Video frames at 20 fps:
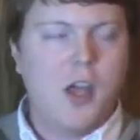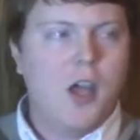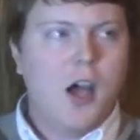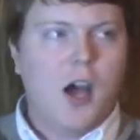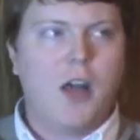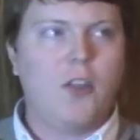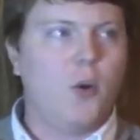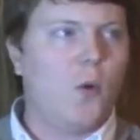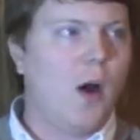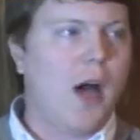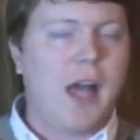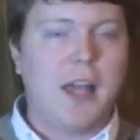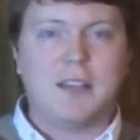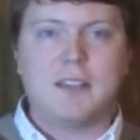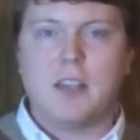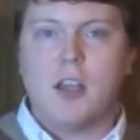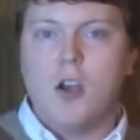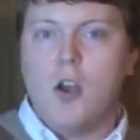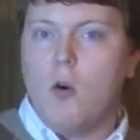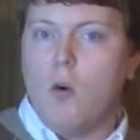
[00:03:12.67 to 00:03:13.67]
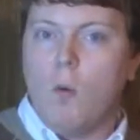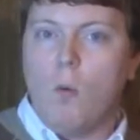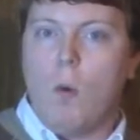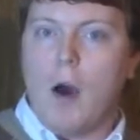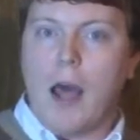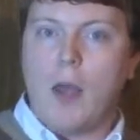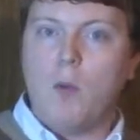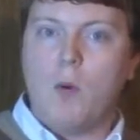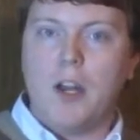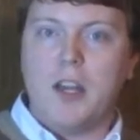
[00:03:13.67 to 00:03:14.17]
Otherwise,
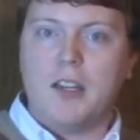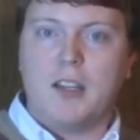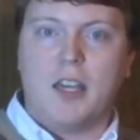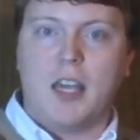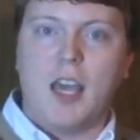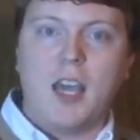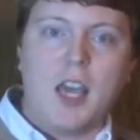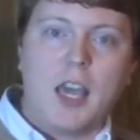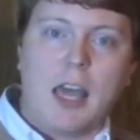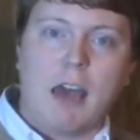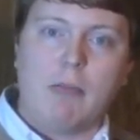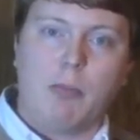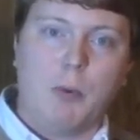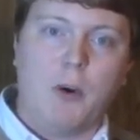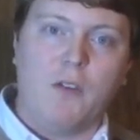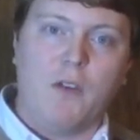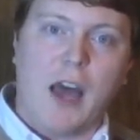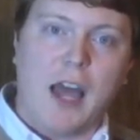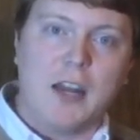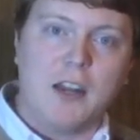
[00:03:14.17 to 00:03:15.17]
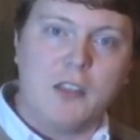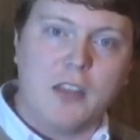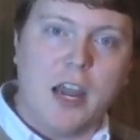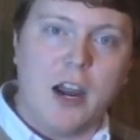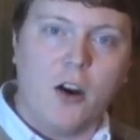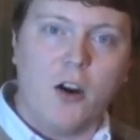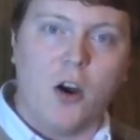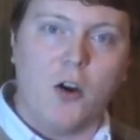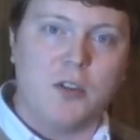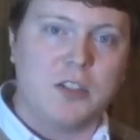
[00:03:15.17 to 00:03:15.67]
why wouldn't Key have provided
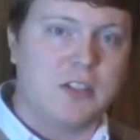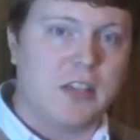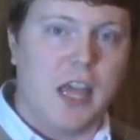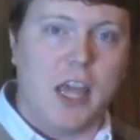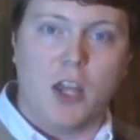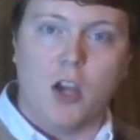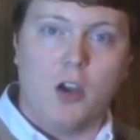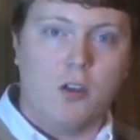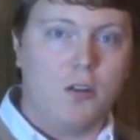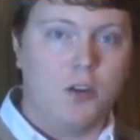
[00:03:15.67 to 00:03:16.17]
their own, saying,